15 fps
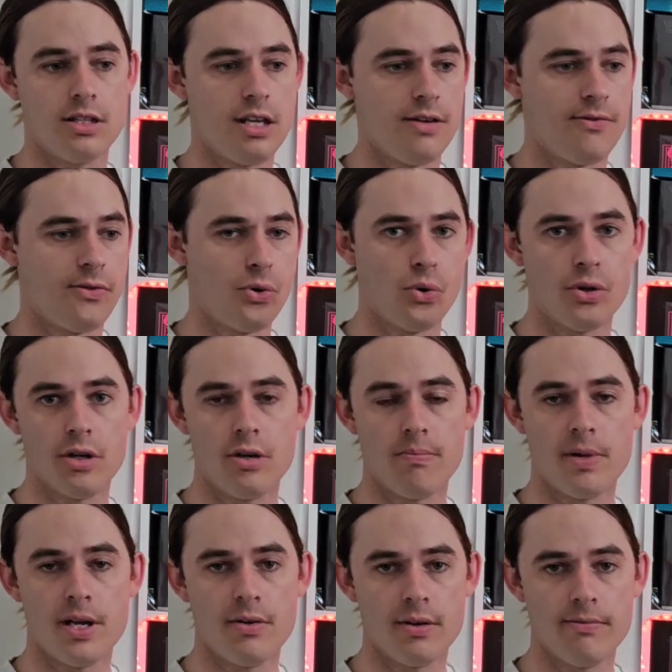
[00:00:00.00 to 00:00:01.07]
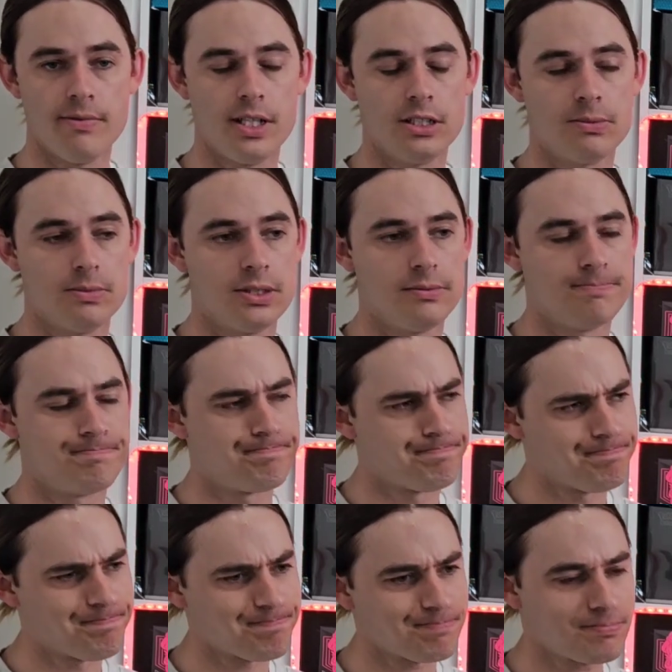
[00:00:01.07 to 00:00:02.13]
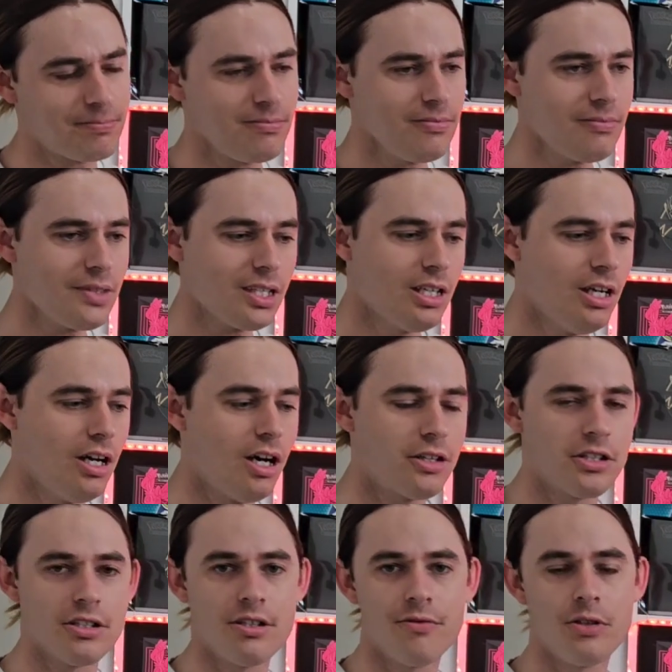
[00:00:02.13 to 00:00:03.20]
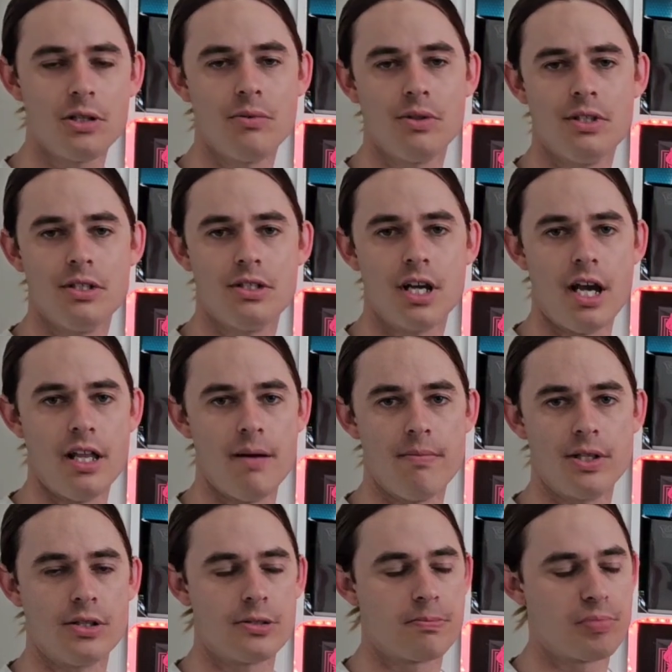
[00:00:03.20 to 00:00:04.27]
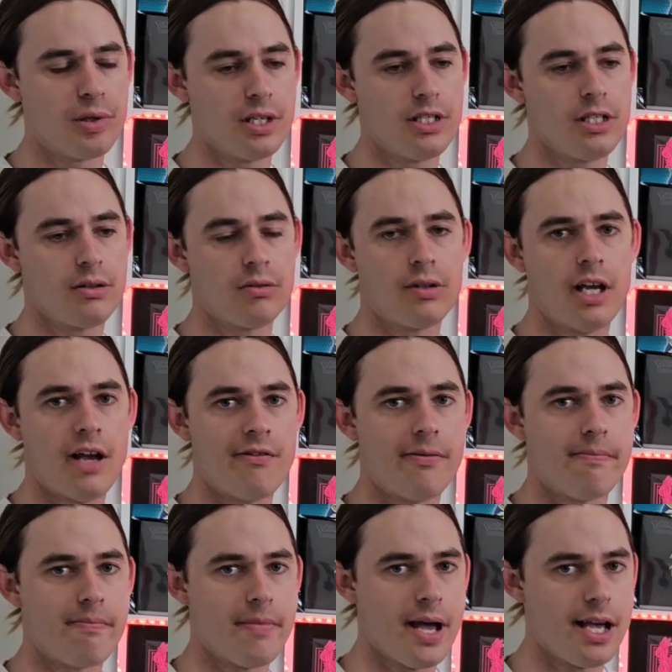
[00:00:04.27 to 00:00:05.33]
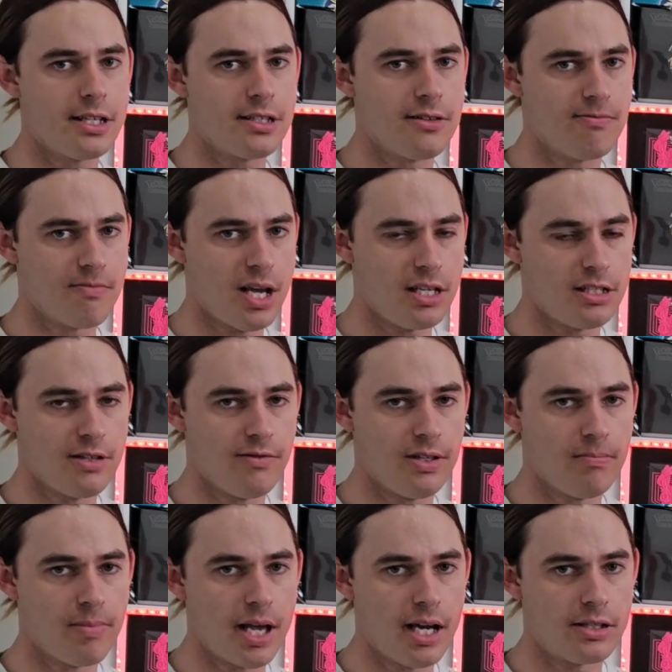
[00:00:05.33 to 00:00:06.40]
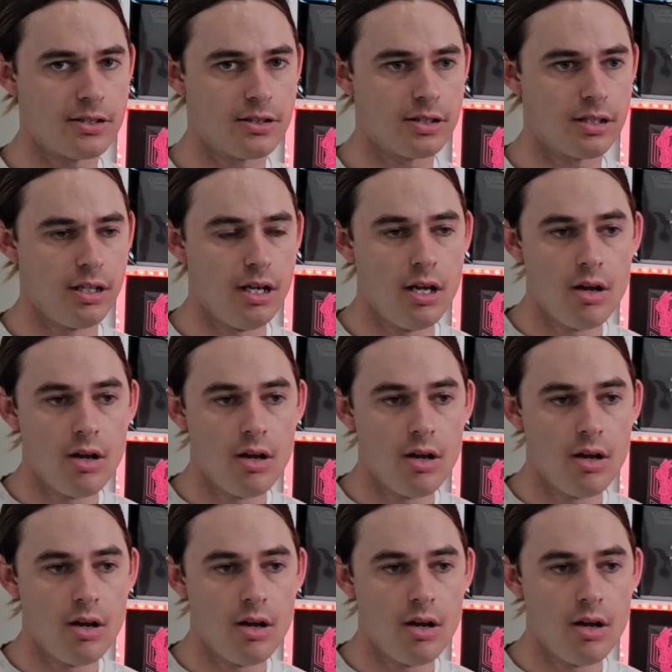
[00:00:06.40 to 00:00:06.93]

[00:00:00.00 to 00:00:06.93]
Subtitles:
Therefore, they're a better investment. I don't know if you can really say that, because printing will have a massive, massive impact on it.